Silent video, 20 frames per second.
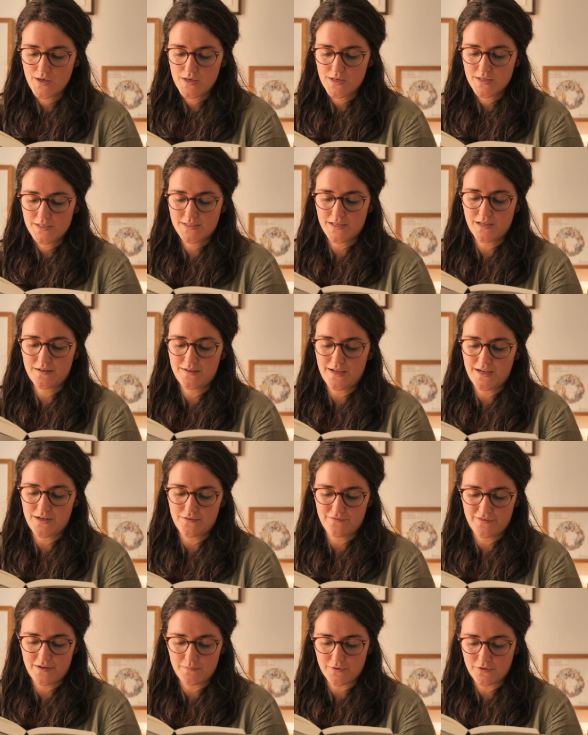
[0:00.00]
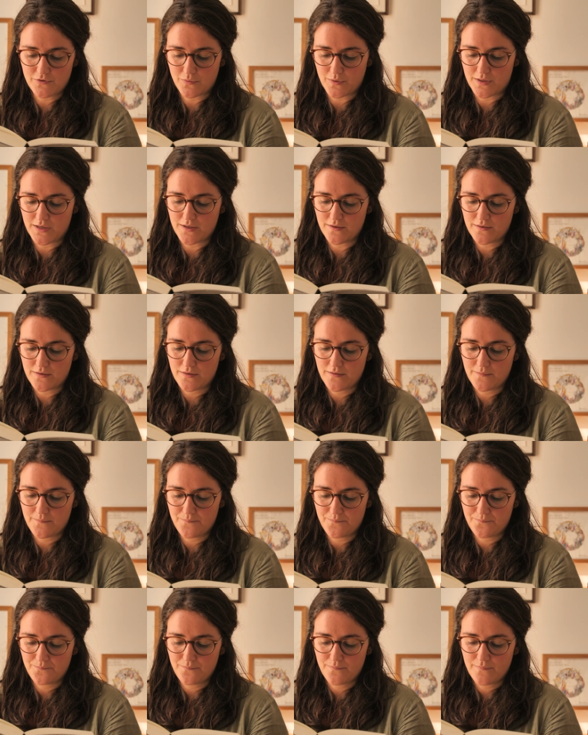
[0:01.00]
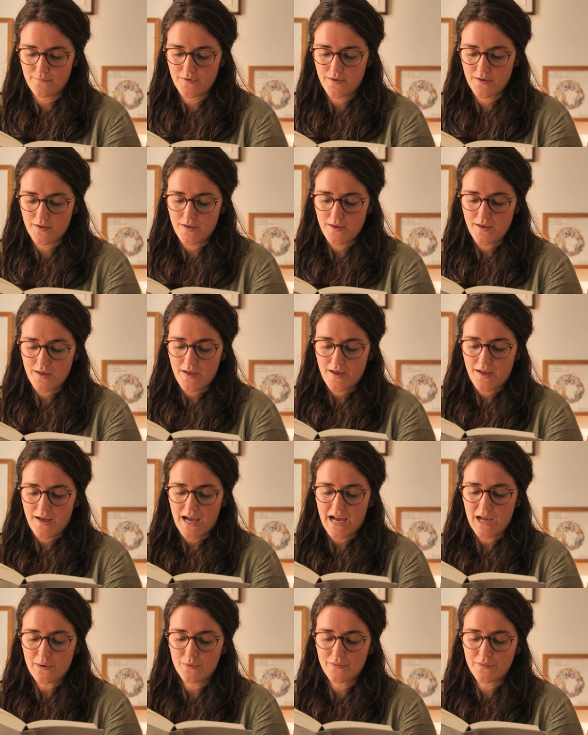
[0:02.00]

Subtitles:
Sunday, November 20th. I